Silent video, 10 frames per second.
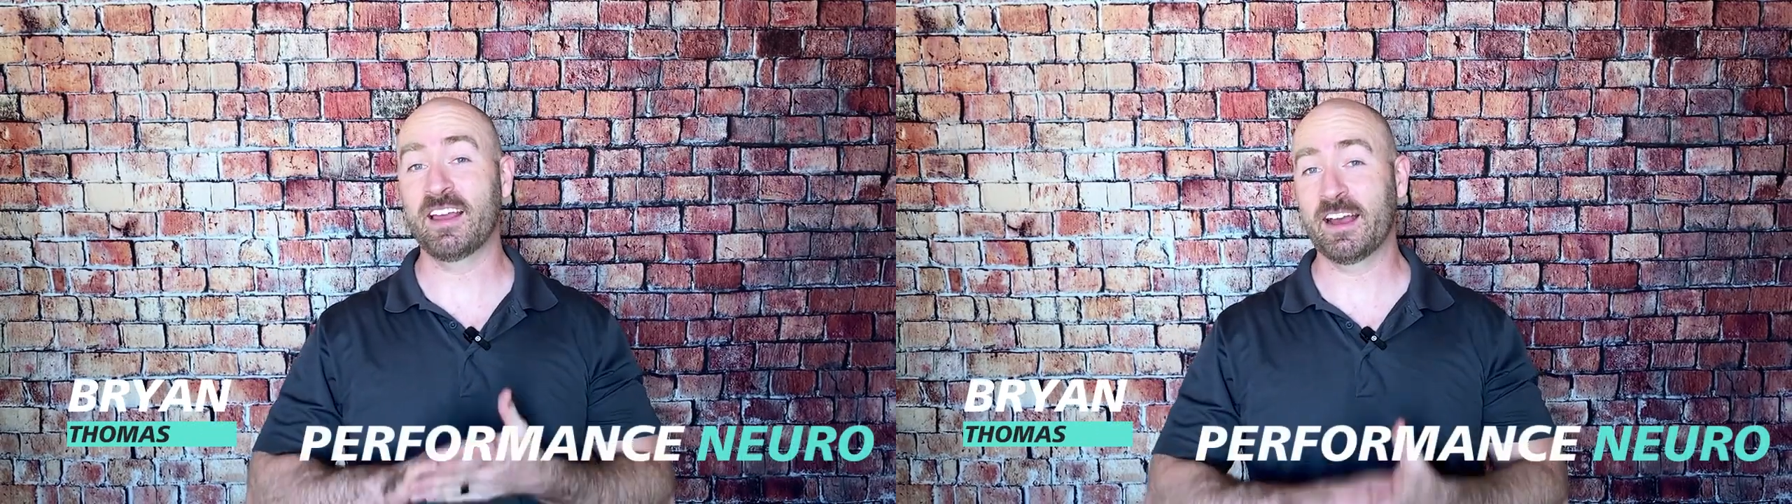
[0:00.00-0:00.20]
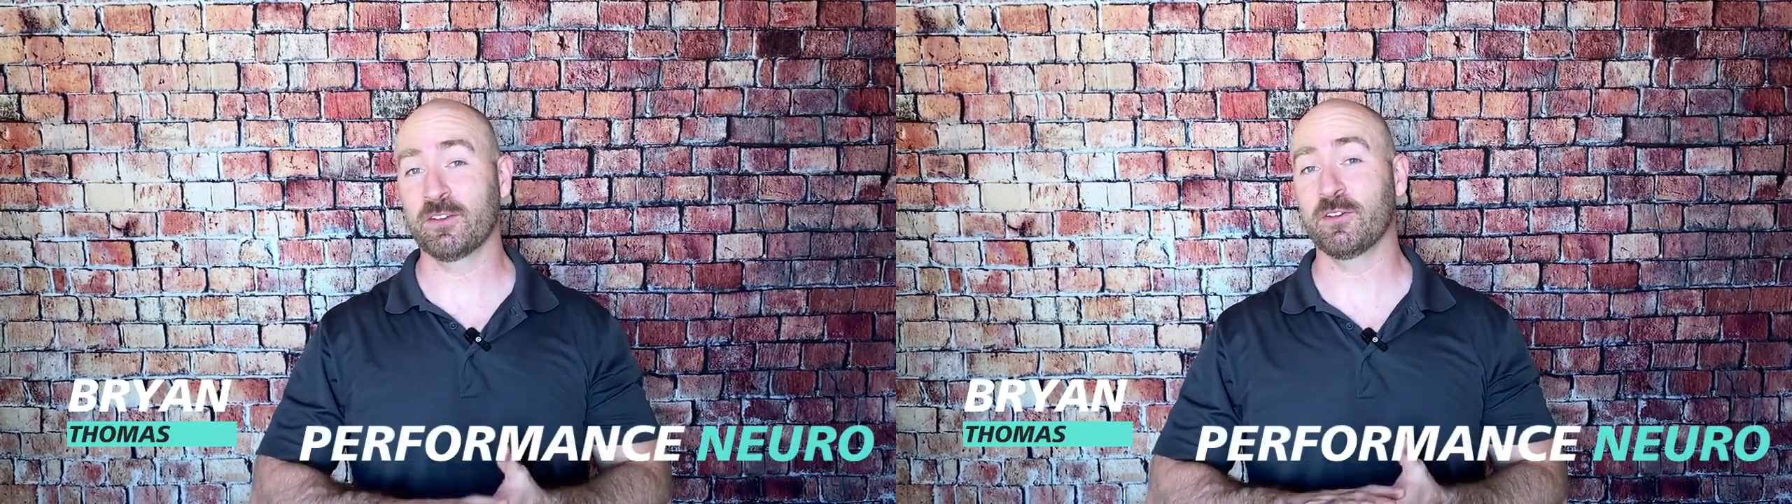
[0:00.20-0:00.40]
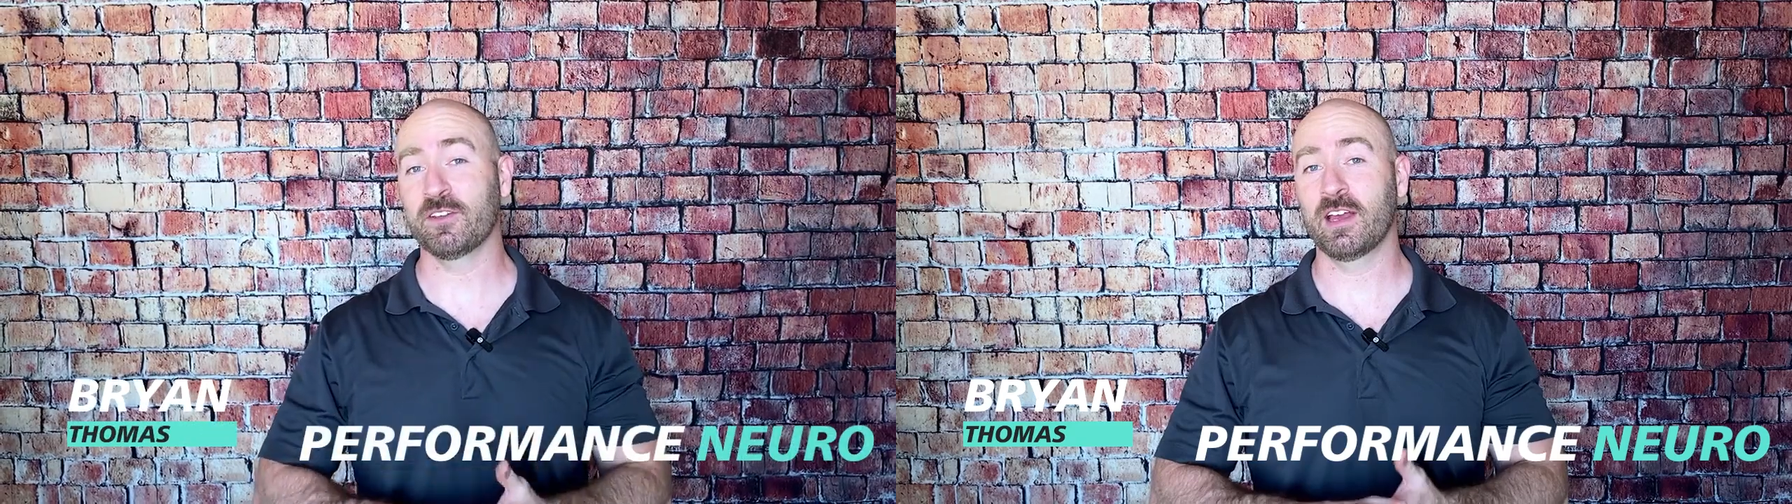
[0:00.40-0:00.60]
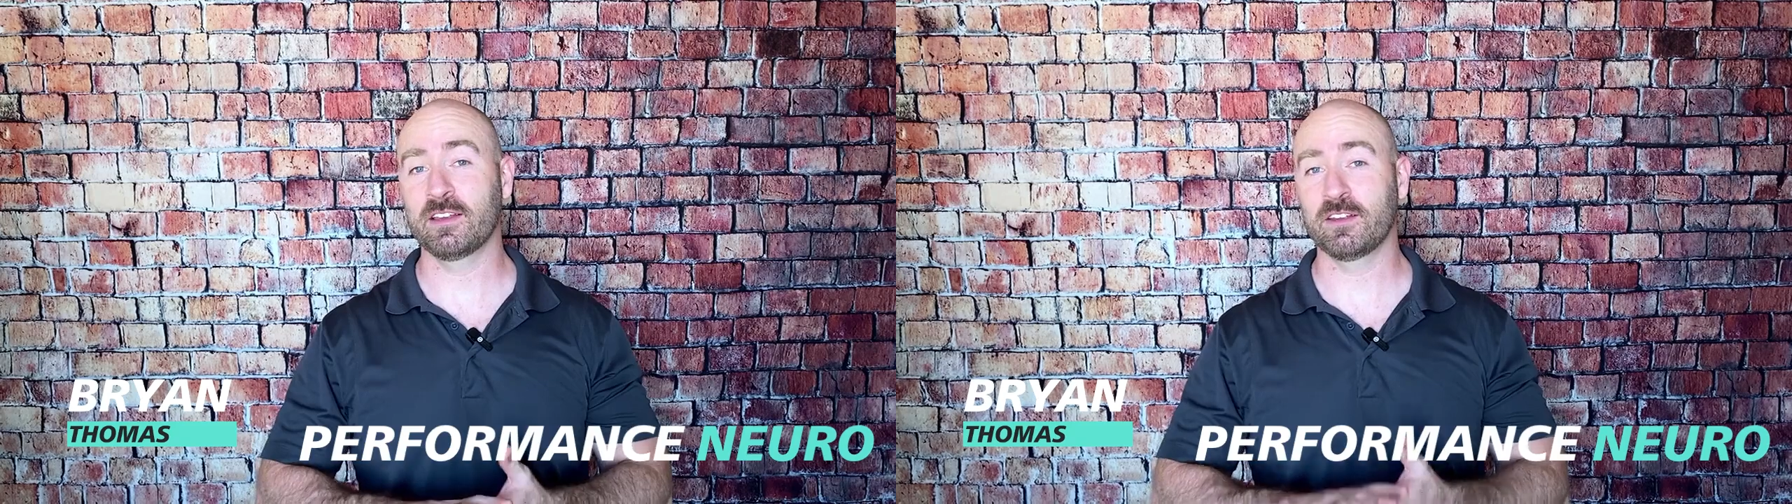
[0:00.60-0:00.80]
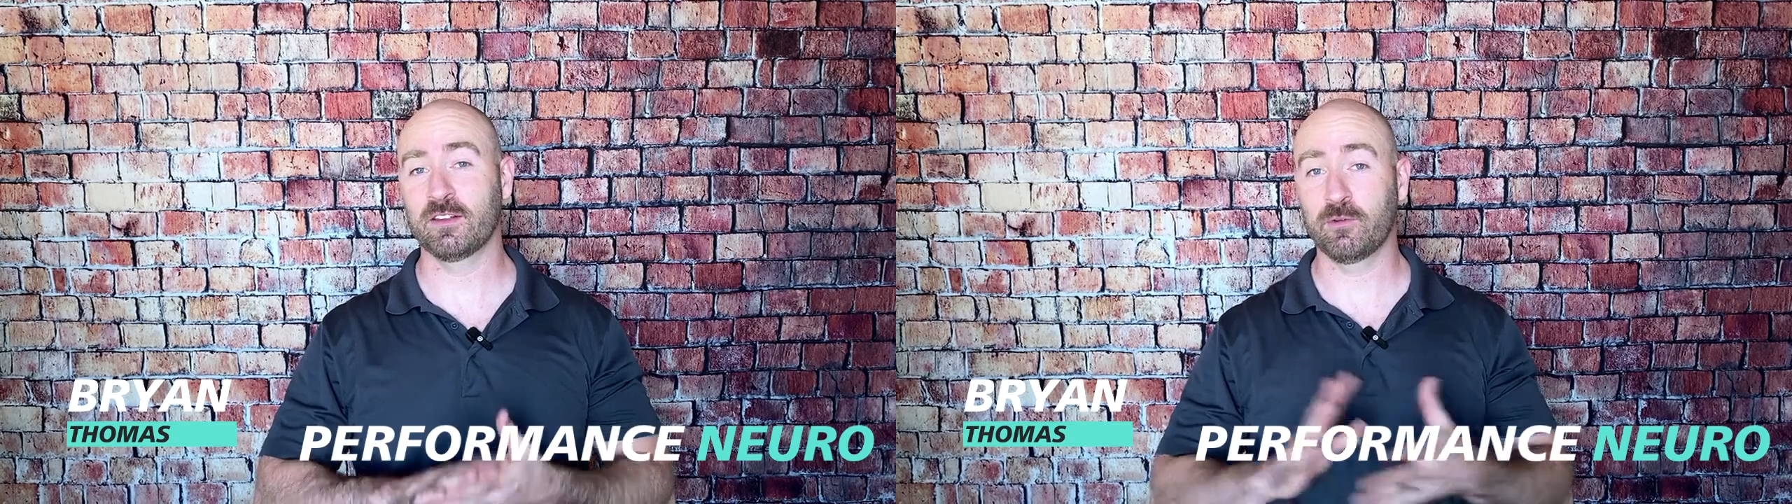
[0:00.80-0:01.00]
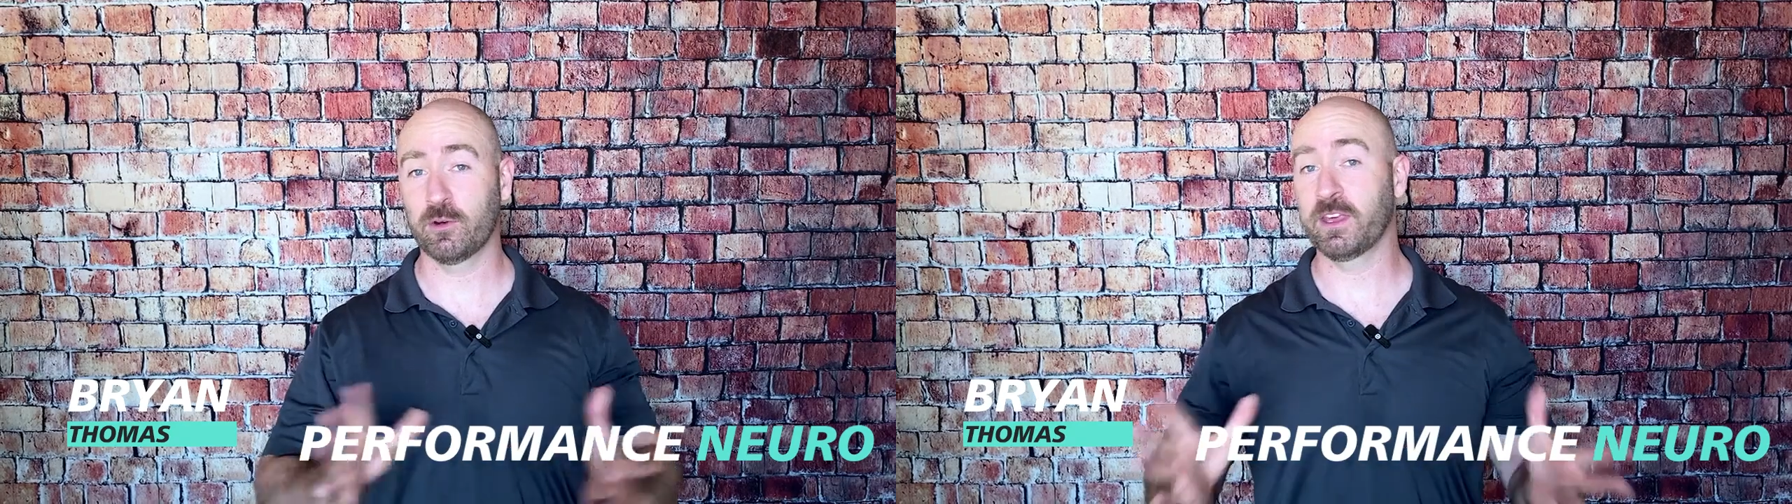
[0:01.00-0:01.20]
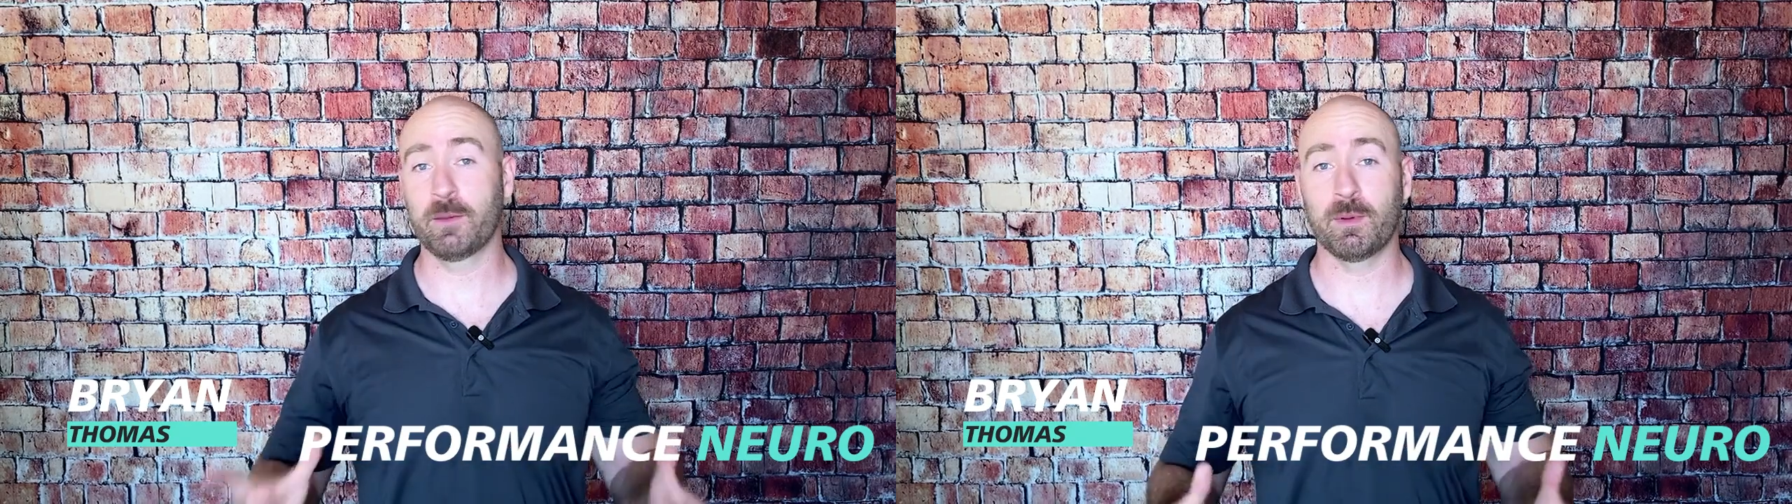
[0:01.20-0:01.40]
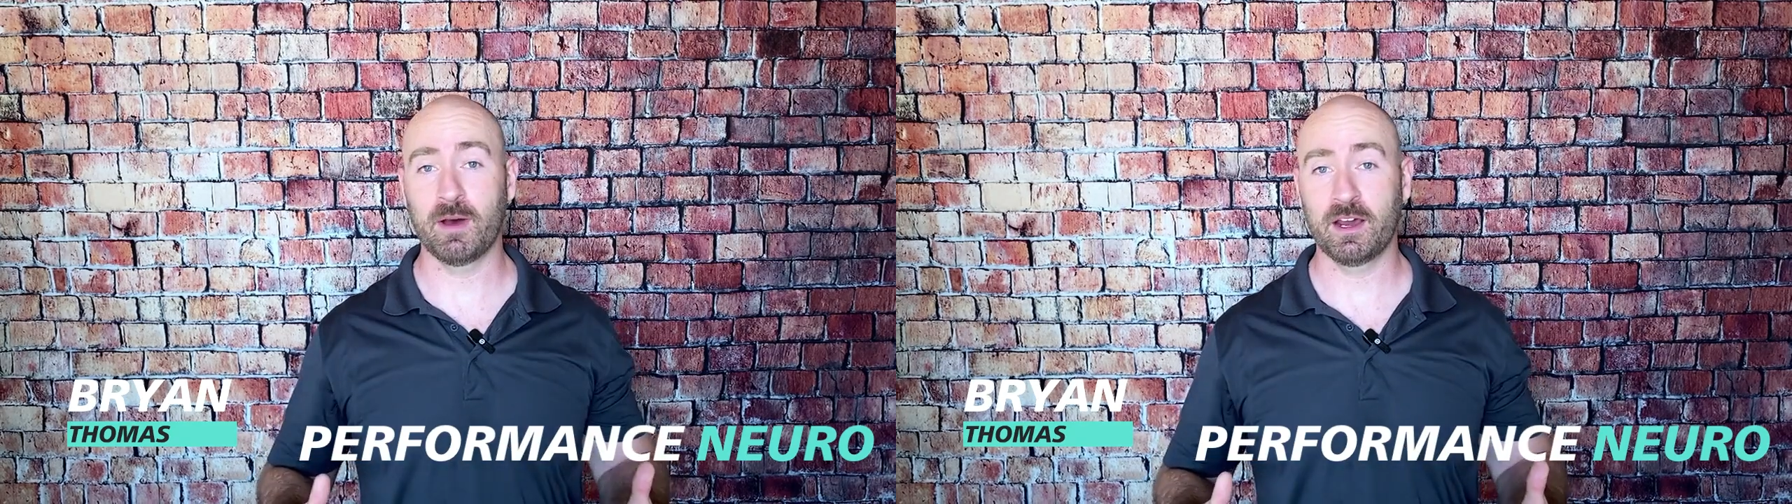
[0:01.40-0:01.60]
exercises for the
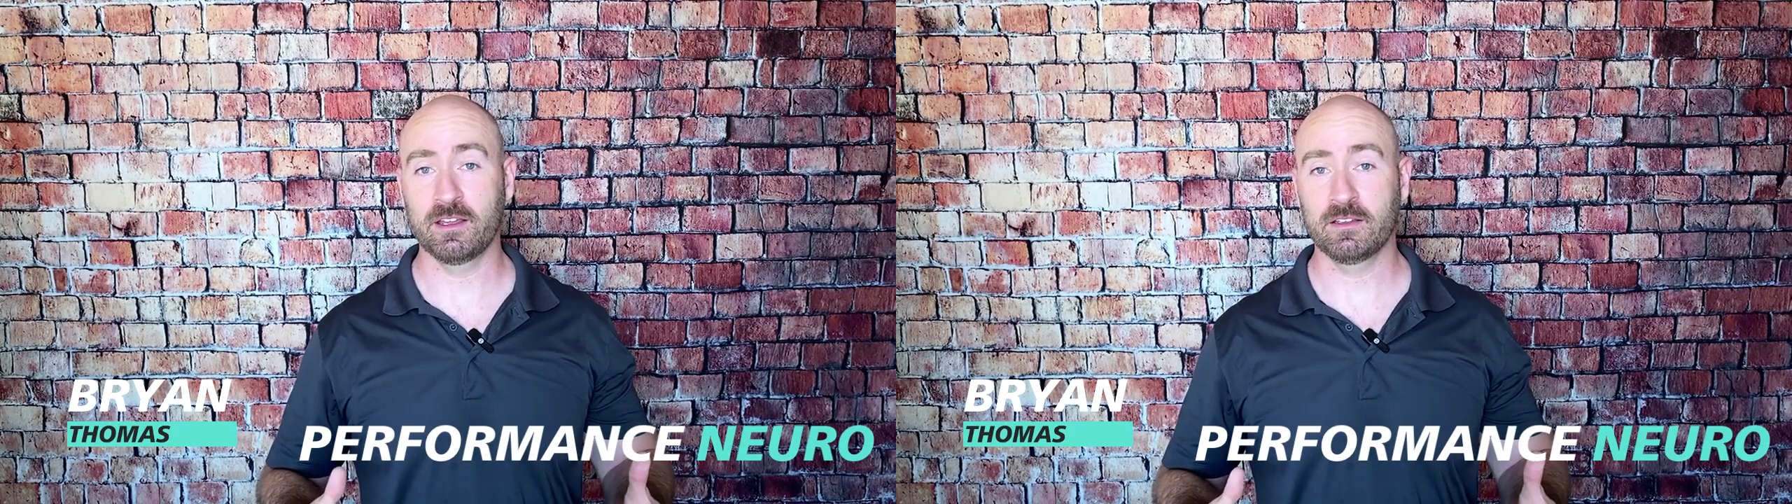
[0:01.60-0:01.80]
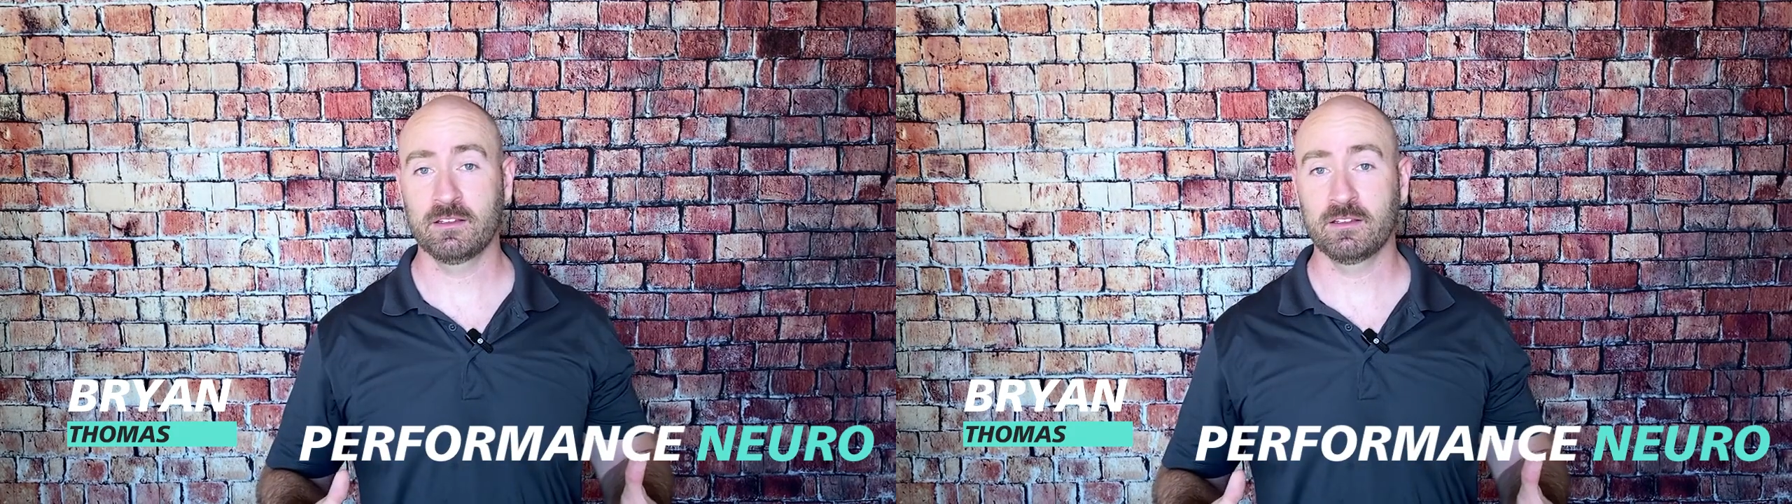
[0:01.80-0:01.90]
upper body.